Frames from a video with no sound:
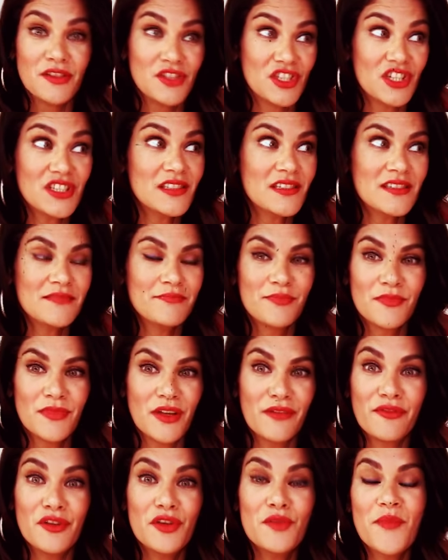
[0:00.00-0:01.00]
just a
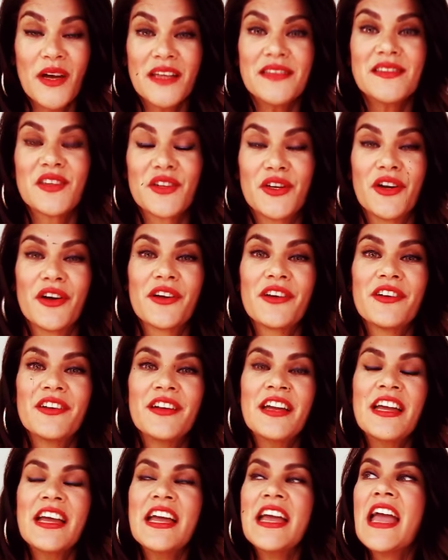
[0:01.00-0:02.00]
few months ago.
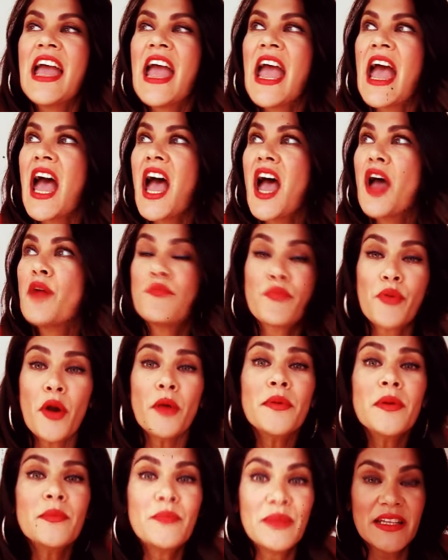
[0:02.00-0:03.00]
And
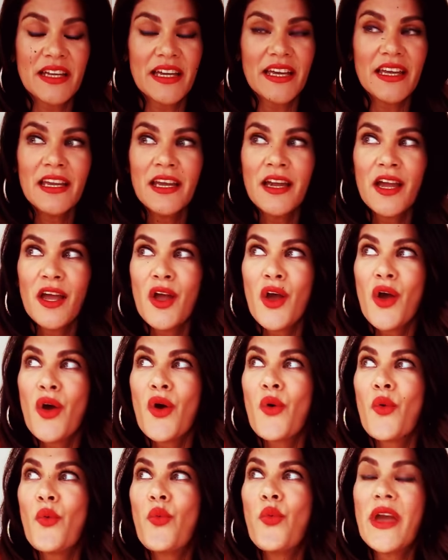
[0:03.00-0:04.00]
probably
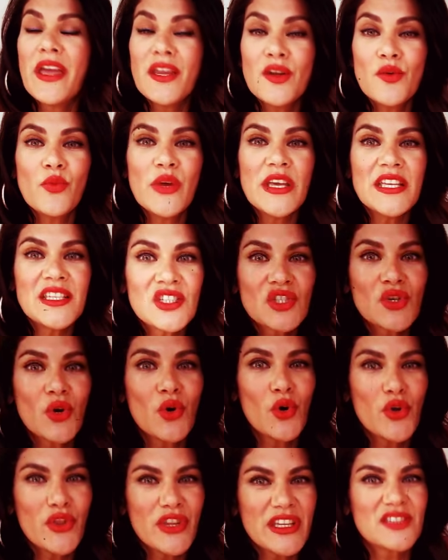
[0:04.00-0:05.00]
when we
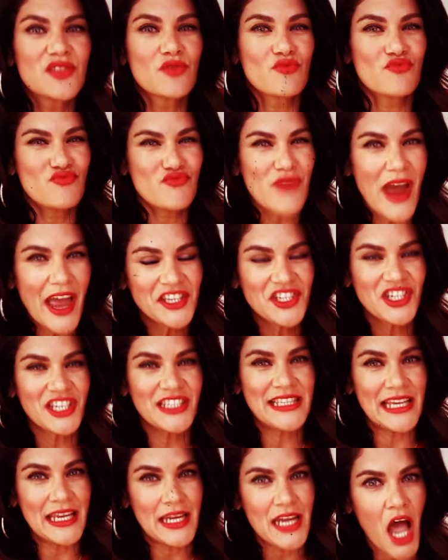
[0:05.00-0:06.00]
saw this
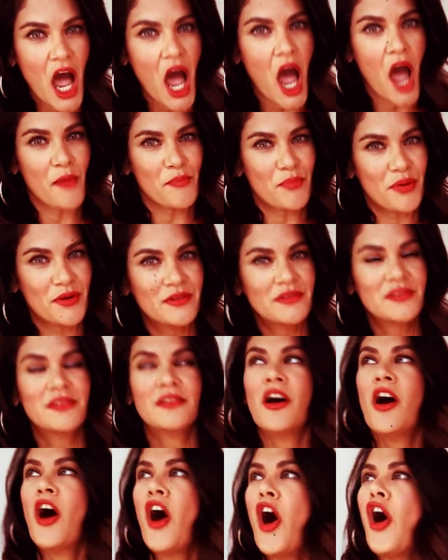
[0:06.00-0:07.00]
ratcheting up
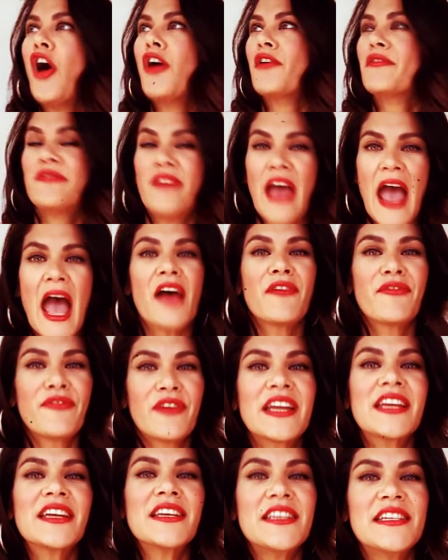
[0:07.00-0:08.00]
of
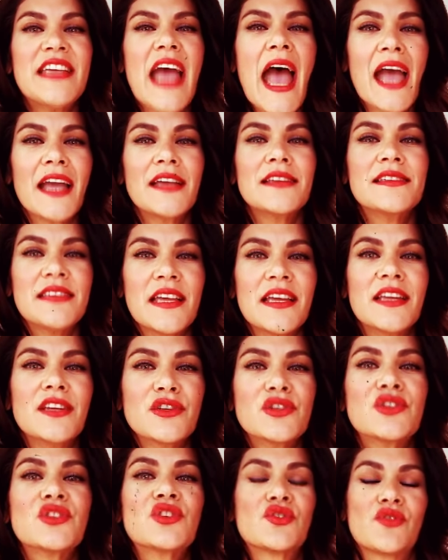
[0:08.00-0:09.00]
African gangs in
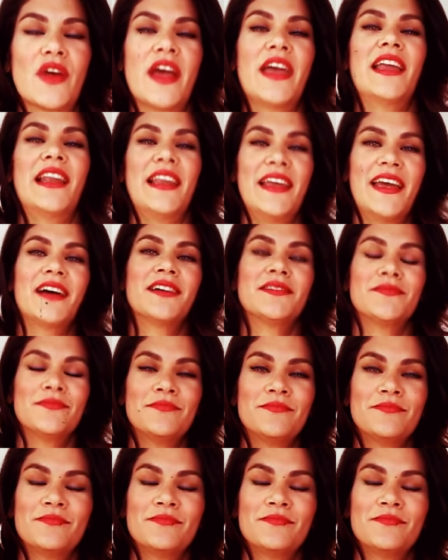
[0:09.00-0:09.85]
Australia.